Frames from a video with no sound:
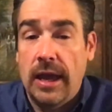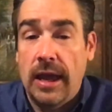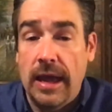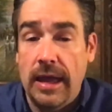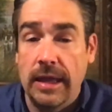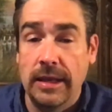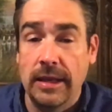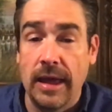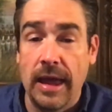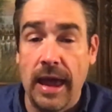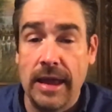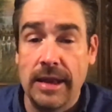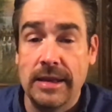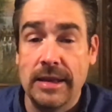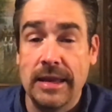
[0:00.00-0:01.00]
And
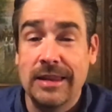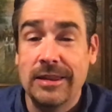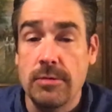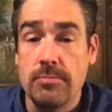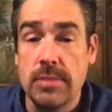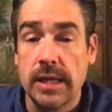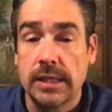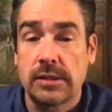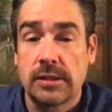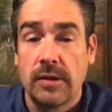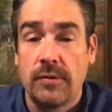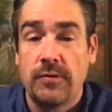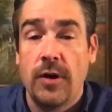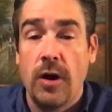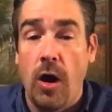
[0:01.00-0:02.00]
in the midst
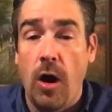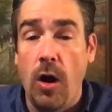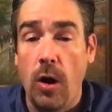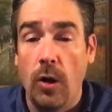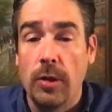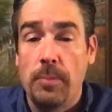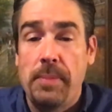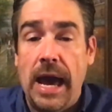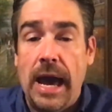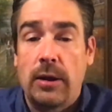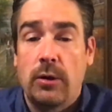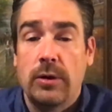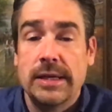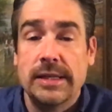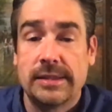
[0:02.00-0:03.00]
of all the
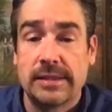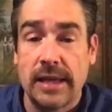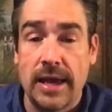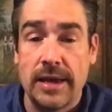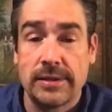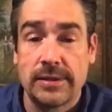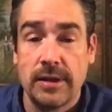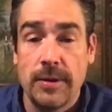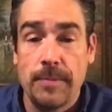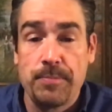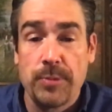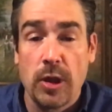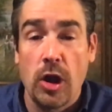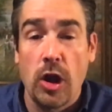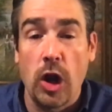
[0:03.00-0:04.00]
battle, he says,
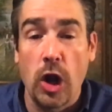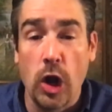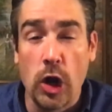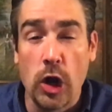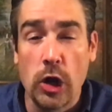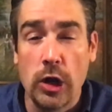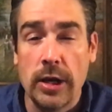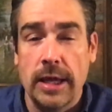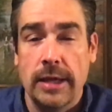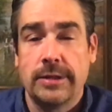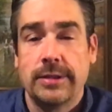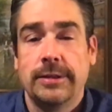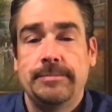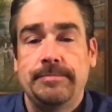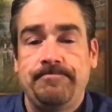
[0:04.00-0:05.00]
"Earn it,"